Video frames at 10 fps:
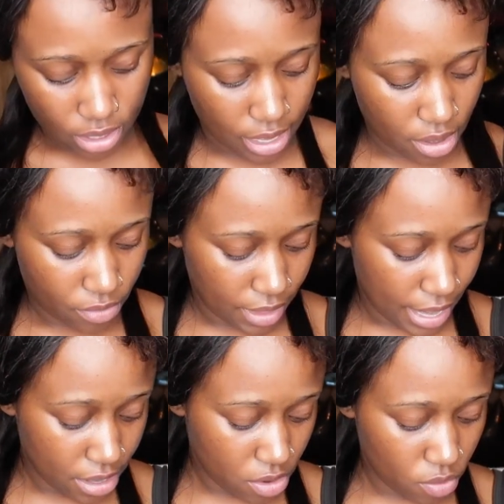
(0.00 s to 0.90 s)
Now
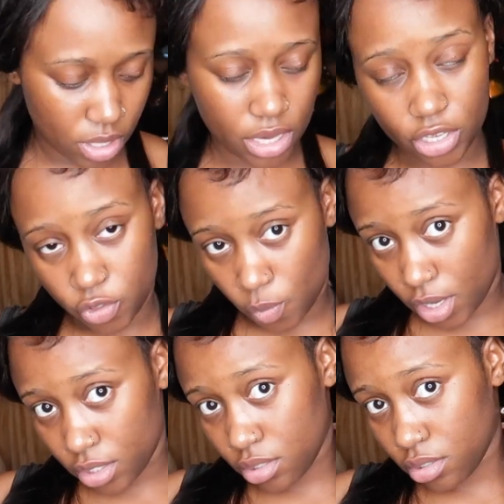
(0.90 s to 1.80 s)
that only needs
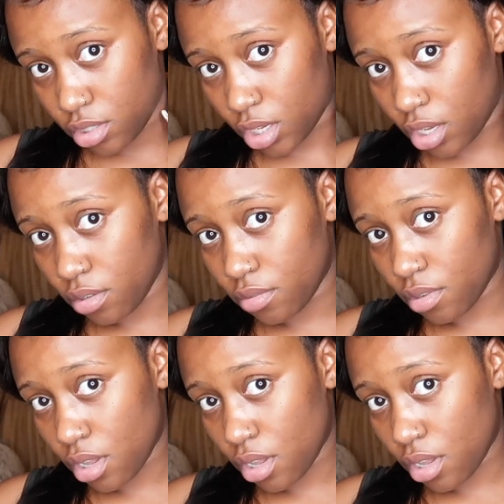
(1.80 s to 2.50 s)
1, see?